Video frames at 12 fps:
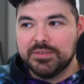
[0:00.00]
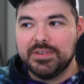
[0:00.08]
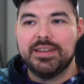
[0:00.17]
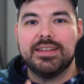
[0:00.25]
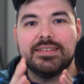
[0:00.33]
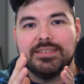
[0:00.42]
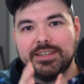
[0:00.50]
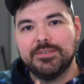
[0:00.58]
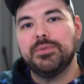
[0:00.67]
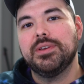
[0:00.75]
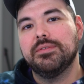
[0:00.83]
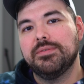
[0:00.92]
of it and see
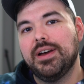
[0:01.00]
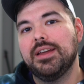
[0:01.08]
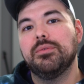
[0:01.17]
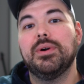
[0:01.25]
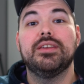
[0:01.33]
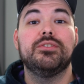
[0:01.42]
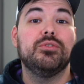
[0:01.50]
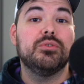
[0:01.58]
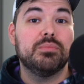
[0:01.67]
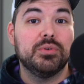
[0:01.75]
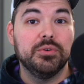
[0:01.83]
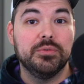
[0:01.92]
if we can find ways to
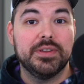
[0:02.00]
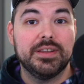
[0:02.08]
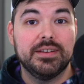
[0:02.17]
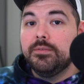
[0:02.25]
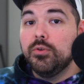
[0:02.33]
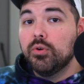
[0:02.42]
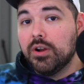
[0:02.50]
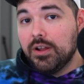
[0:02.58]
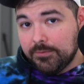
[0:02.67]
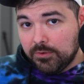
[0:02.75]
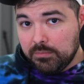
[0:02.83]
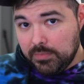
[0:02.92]
improve it. If you are
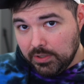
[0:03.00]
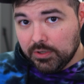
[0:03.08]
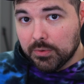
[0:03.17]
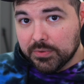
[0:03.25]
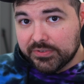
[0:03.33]
unfamiliar with